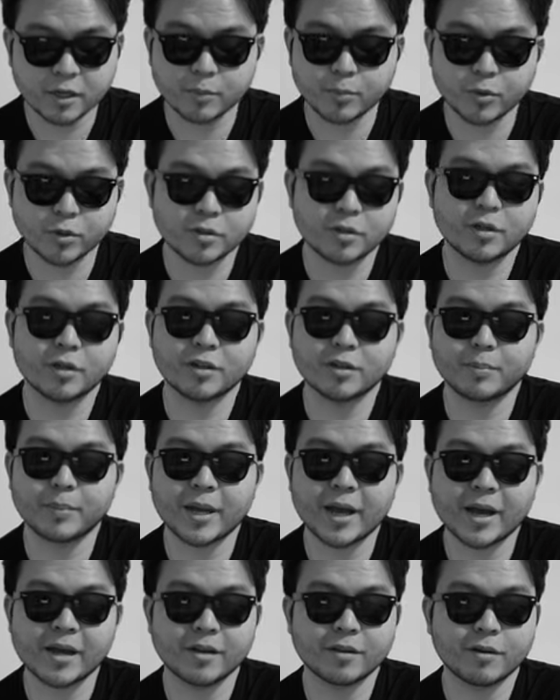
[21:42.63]
they put a lot of
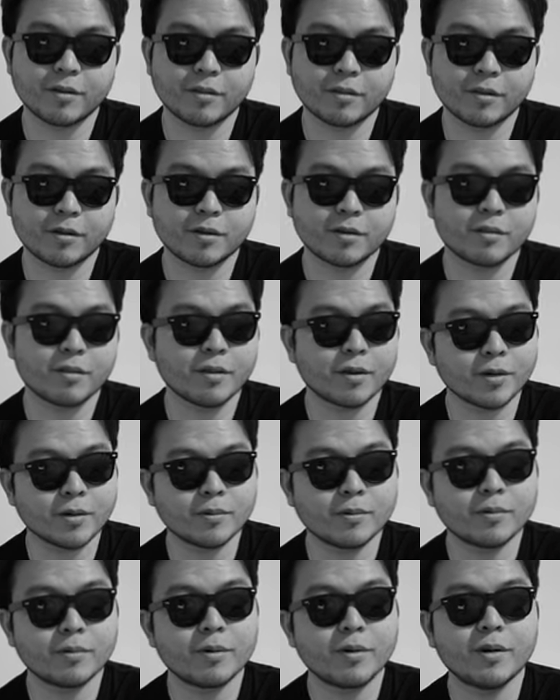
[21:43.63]
padding on there.
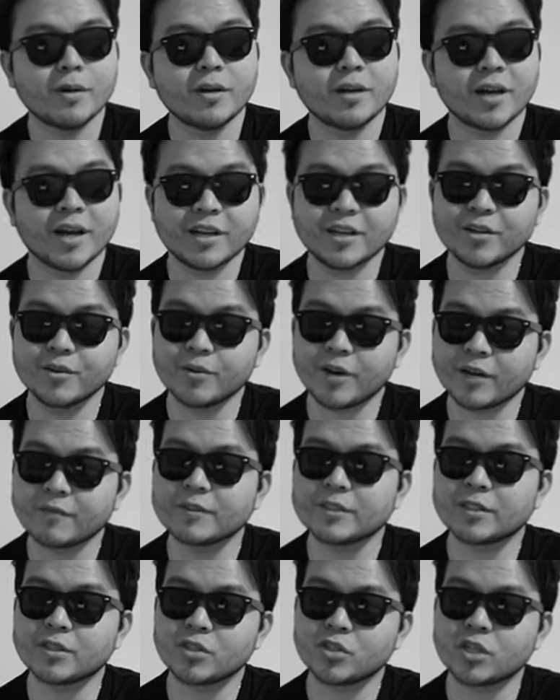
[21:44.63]
Though I do have a
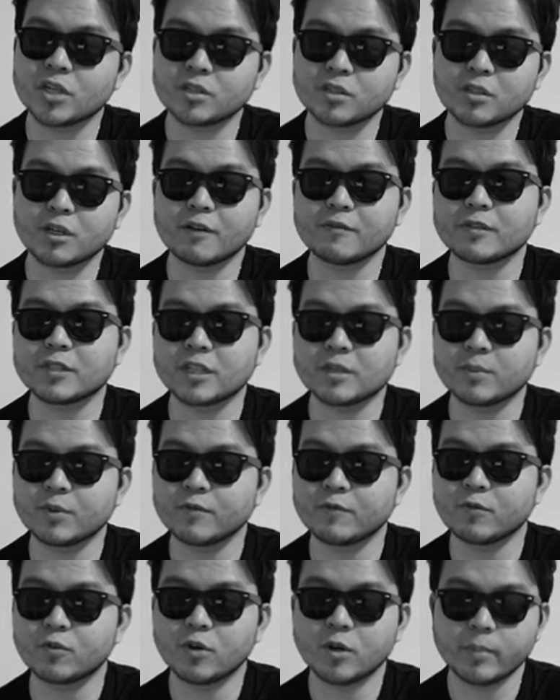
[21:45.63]
suggestion, I've said it
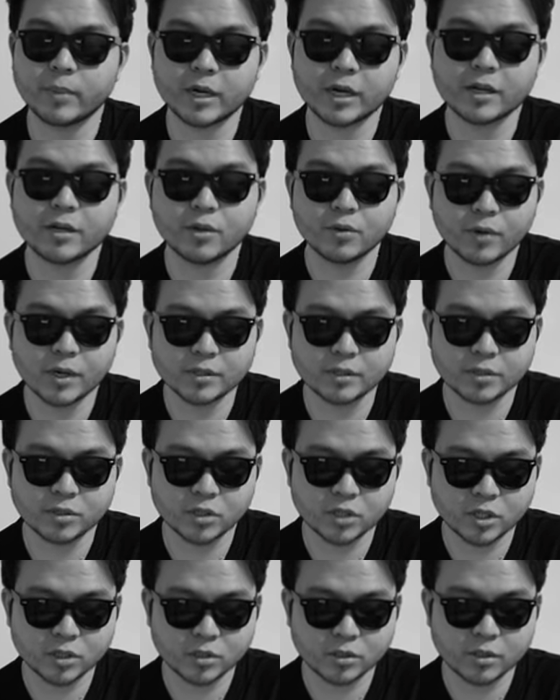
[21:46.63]
before, but I do have a
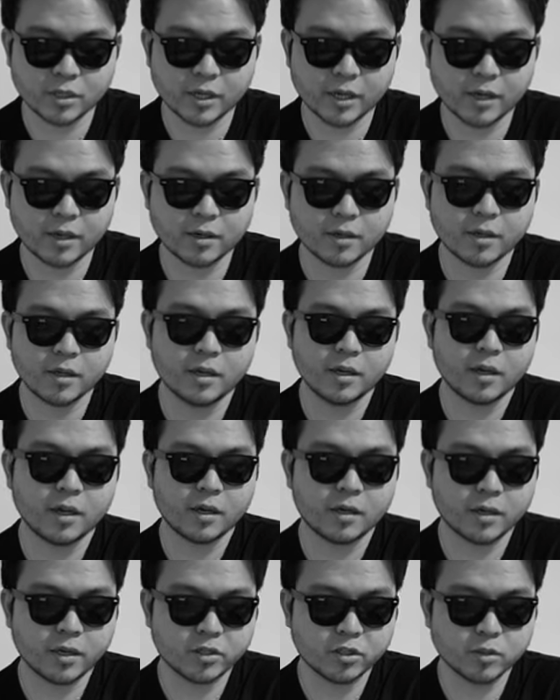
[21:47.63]
suggestion that
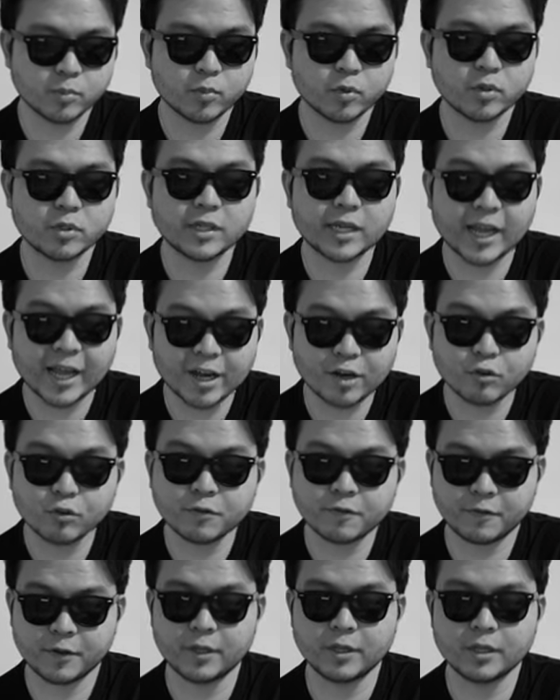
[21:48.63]
they should put down
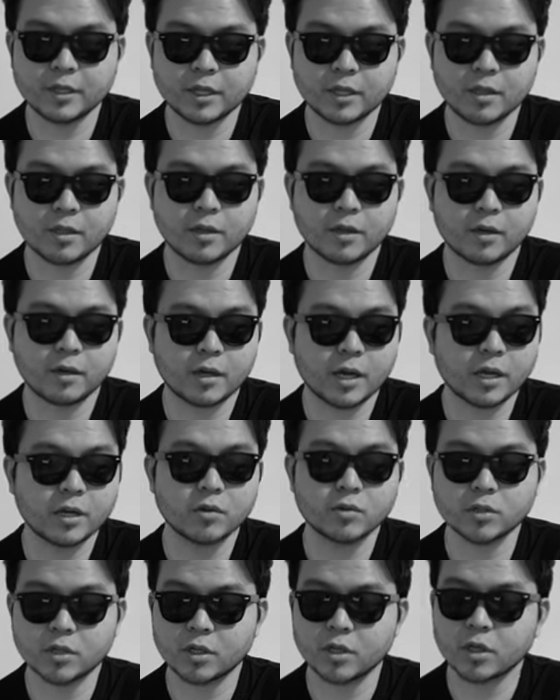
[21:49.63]
filling in there. I know
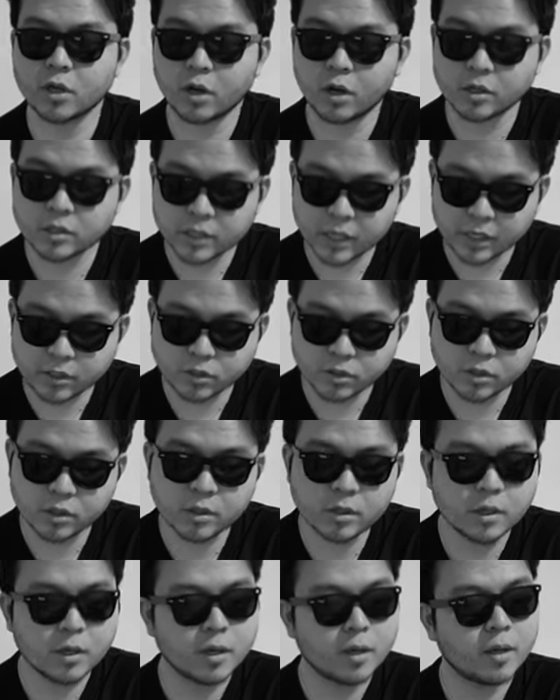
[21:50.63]
it's gonna cost
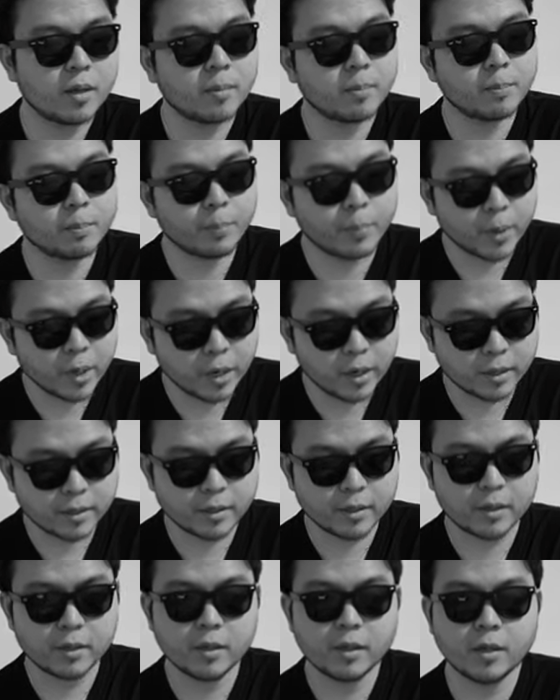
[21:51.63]
extra, but
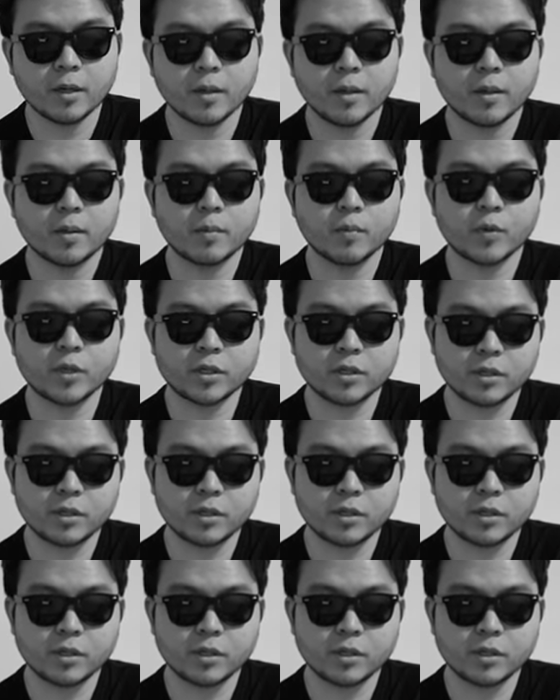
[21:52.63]
with